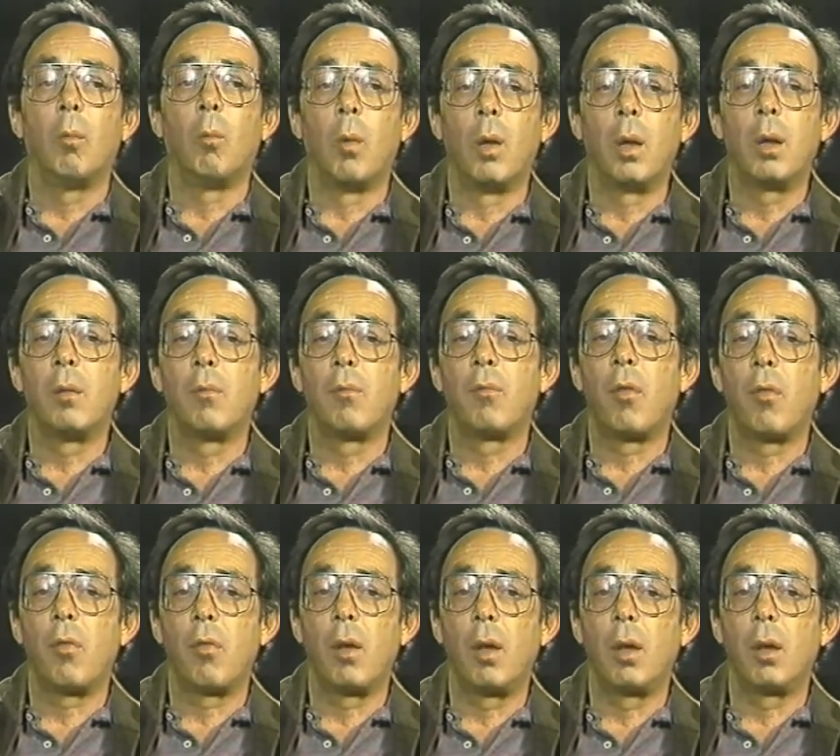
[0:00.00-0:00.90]
One of
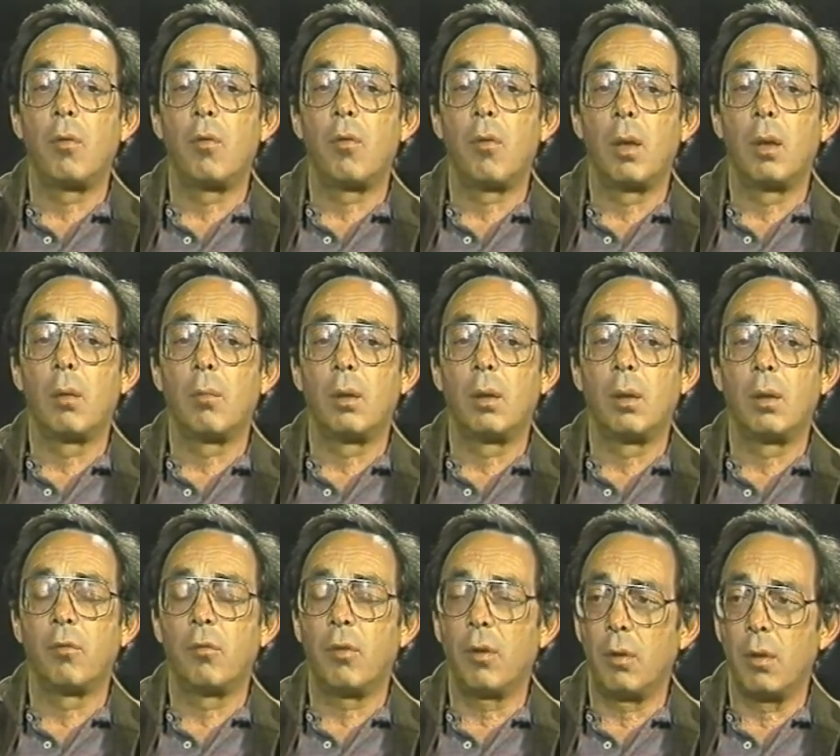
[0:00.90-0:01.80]
the things that we
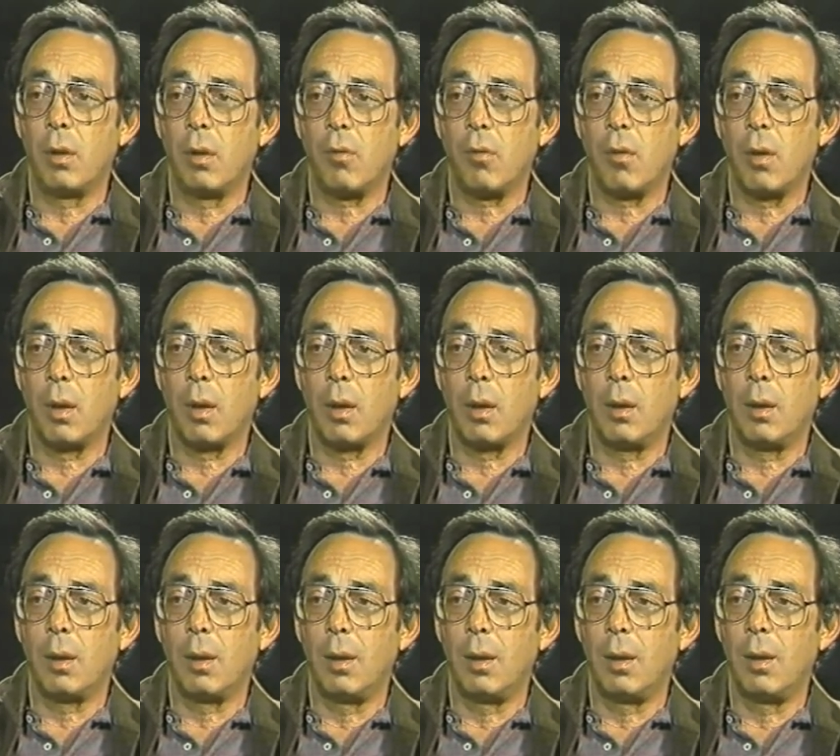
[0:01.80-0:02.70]
have focused on
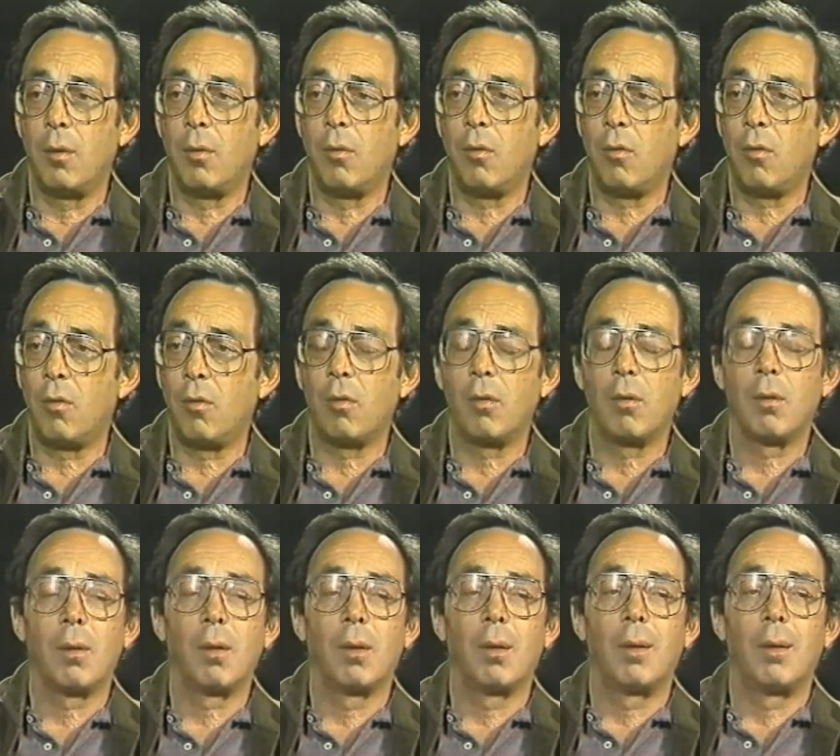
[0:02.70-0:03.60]
is
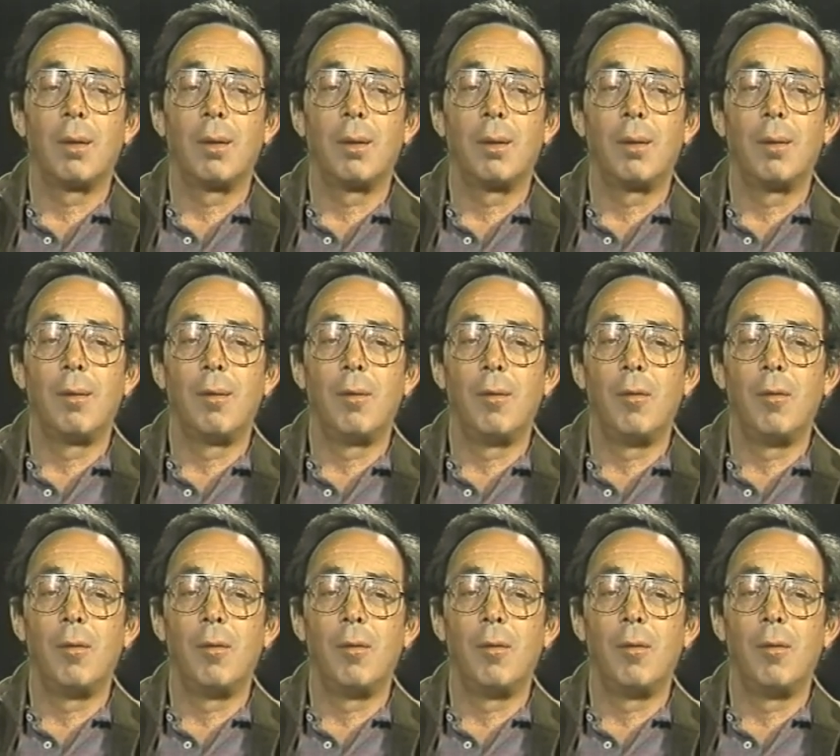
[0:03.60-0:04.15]
uh,